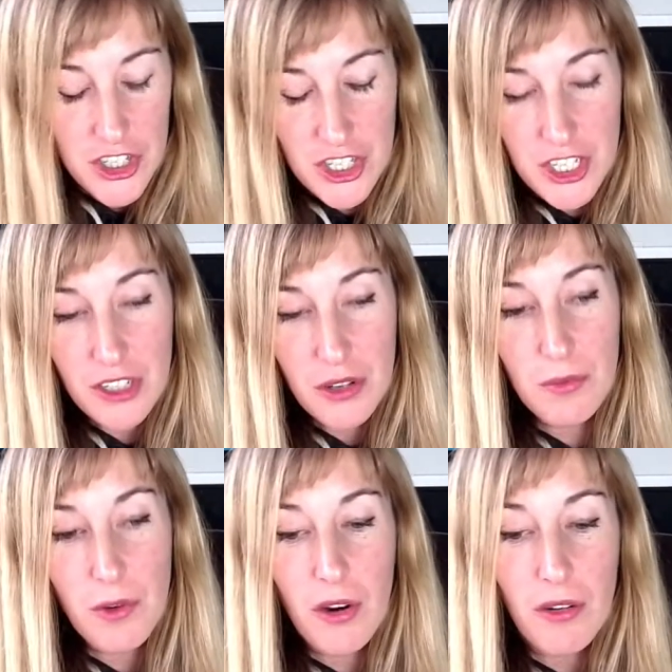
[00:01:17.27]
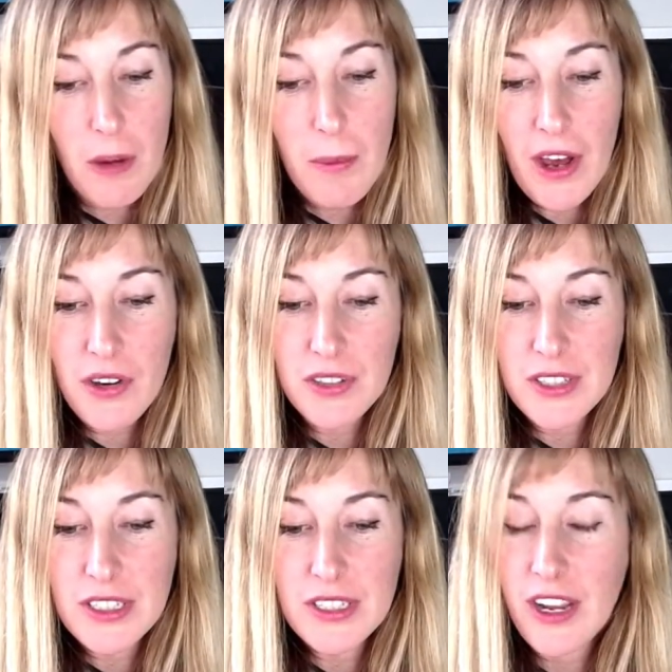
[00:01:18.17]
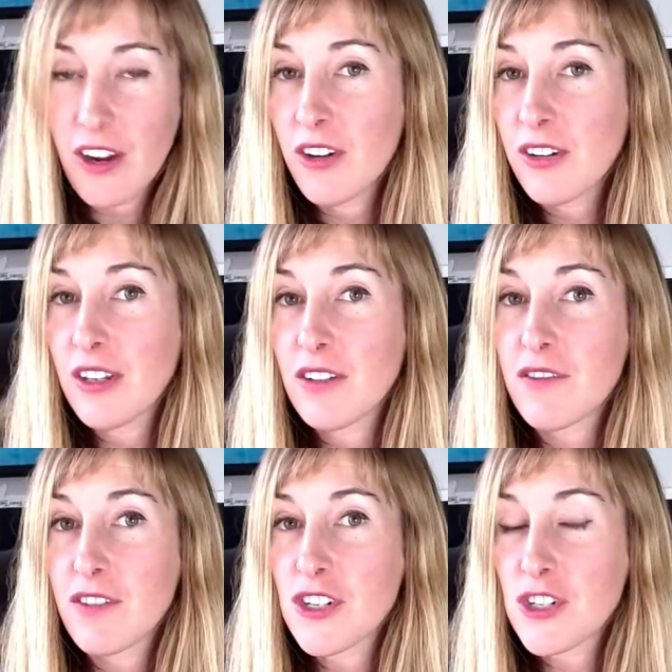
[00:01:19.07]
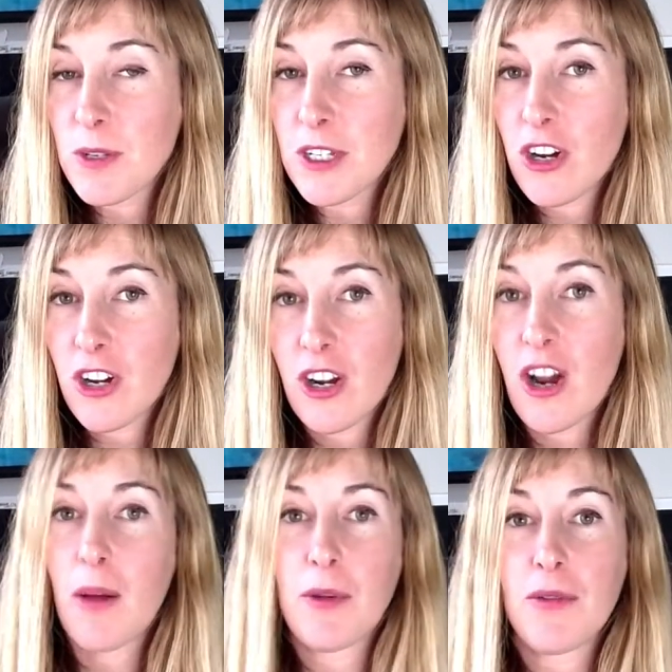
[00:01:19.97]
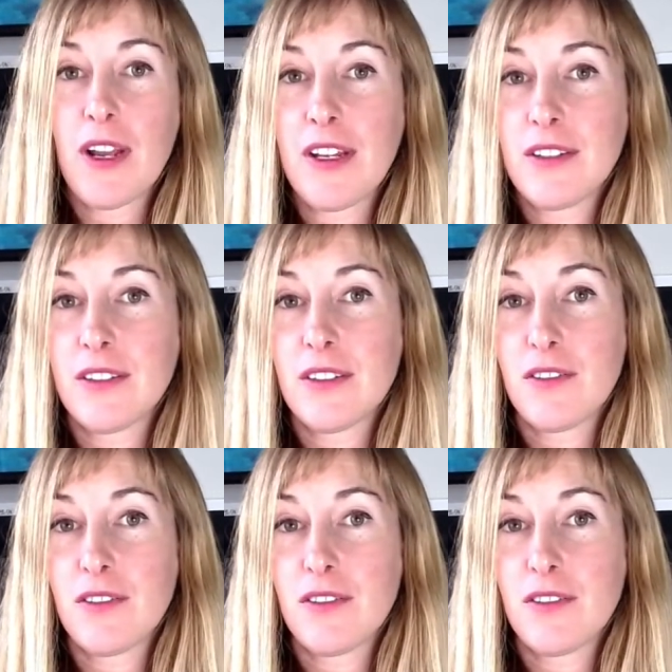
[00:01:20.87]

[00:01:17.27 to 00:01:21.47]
she wrote about the inherent infringement on copyright